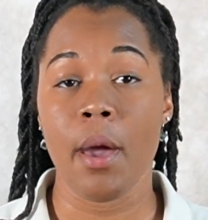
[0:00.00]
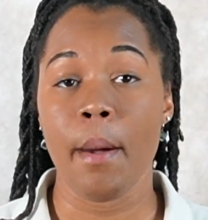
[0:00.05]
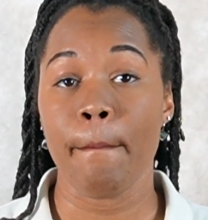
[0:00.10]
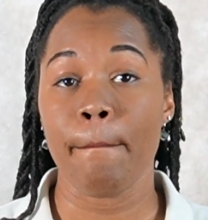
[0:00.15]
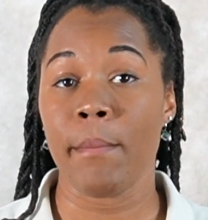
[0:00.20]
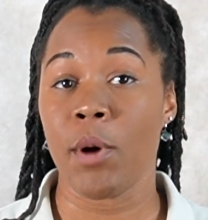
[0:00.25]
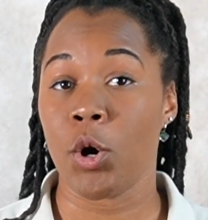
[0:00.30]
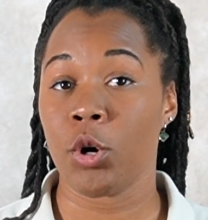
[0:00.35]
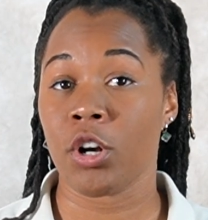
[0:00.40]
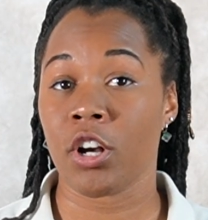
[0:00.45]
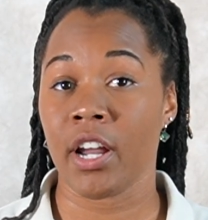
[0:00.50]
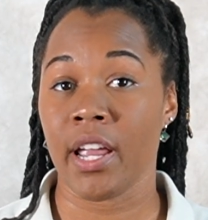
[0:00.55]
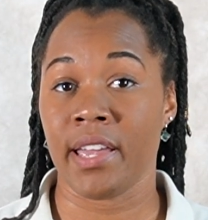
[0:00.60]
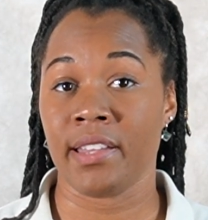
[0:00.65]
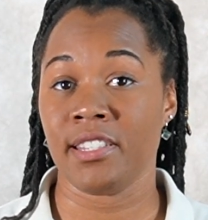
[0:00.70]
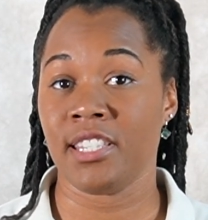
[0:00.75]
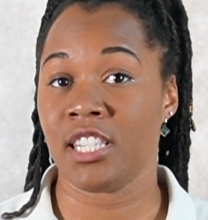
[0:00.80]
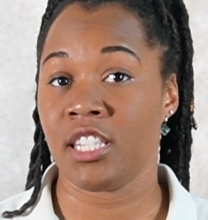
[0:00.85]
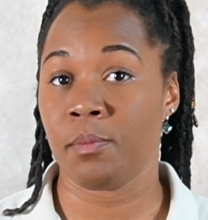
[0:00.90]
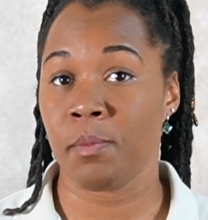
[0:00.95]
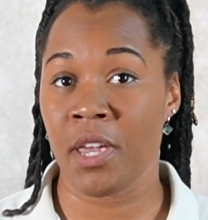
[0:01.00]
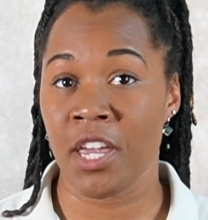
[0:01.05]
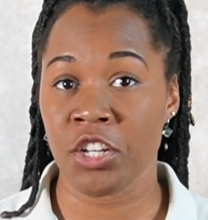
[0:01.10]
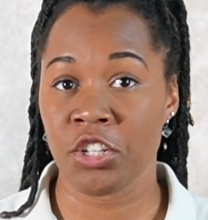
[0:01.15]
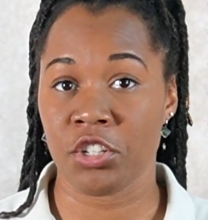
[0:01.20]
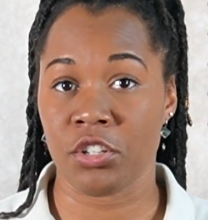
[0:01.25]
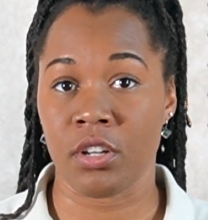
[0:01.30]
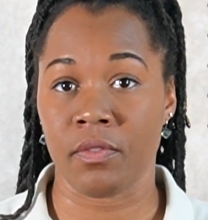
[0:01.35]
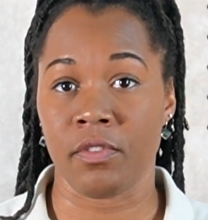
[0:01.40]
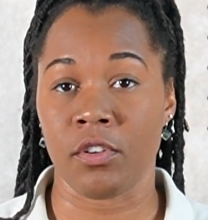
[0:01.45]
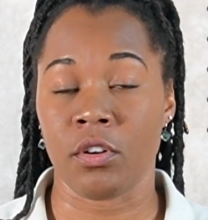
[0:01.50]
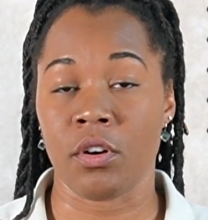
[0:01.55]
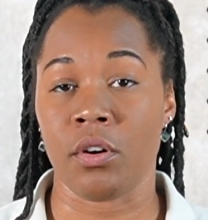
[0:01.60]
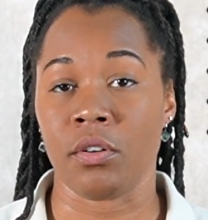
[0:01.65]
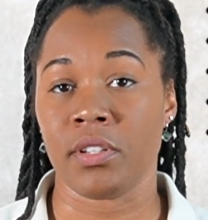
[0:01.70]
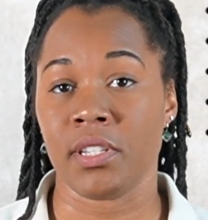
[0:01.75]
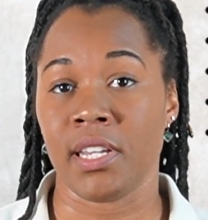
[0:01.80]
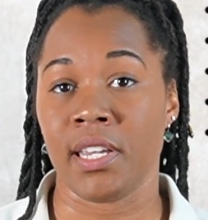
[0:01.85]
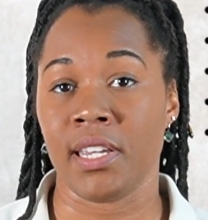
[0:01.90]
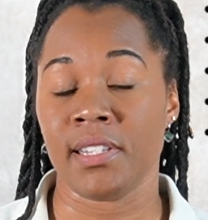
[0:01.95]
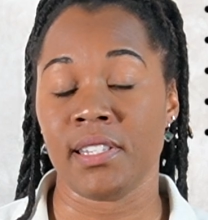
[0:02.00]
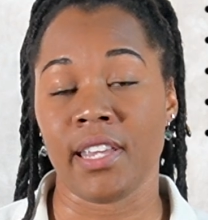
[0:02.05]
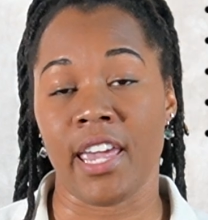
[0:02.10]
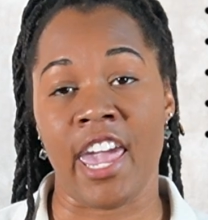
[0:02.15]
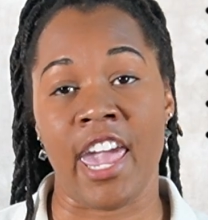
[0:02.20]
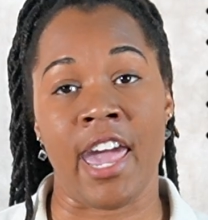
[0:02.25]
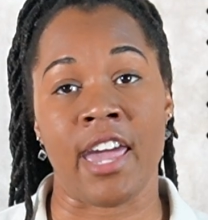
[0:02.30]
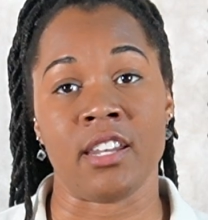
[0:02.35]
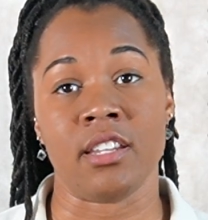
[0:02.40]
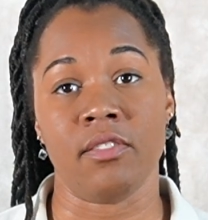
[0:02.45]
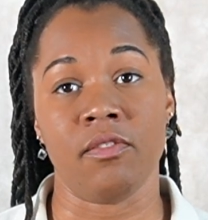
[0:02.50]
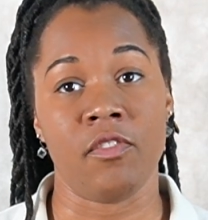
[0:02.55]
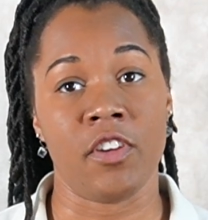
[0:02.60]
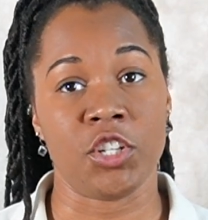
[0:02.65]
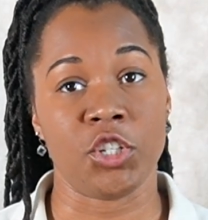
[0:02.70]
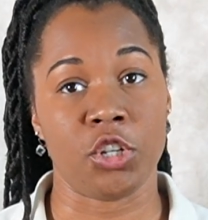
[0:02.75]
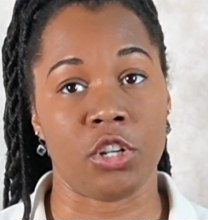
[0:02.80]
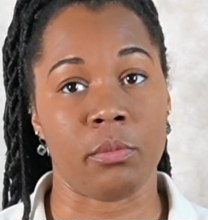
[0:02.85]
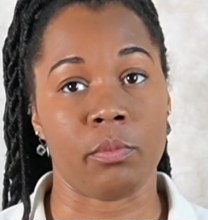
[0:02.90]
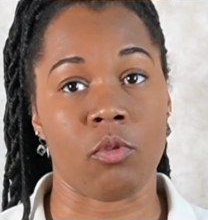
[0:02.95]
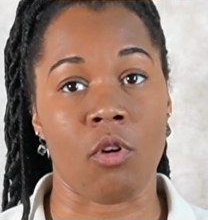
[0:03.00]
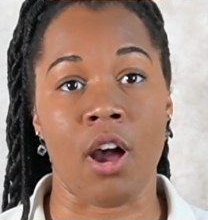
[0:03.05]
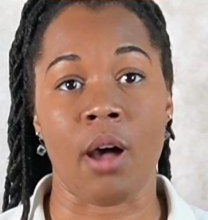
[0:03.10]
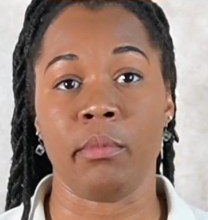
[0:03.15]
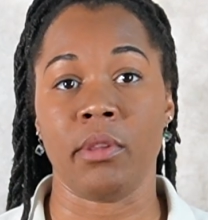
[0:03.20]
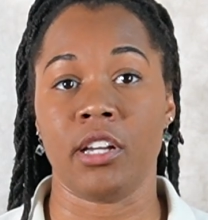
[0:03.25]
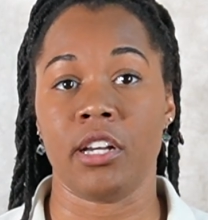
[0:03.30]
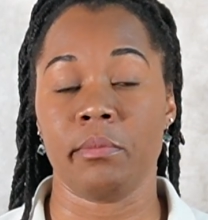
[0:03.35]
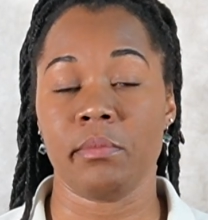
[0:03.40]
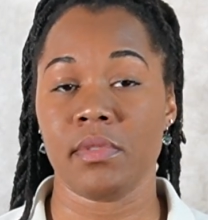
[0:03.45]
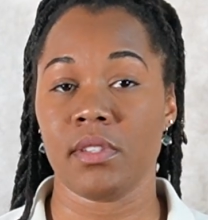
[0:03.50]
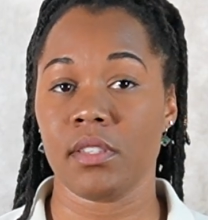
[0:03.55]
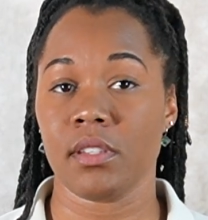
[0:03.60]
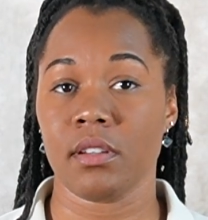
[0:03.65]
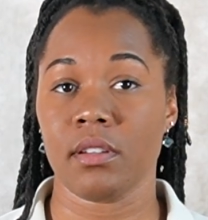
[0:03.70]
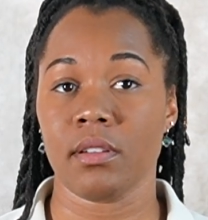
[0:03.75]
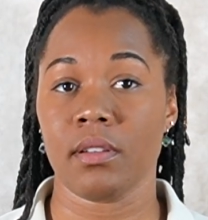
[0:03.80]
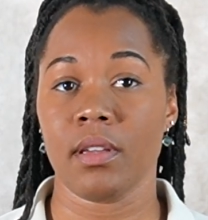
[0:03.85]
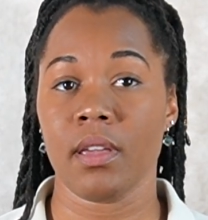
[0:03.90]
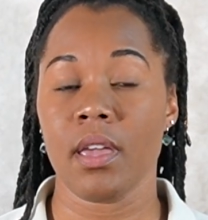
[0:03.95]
motor and speech difficulties, and vision problems.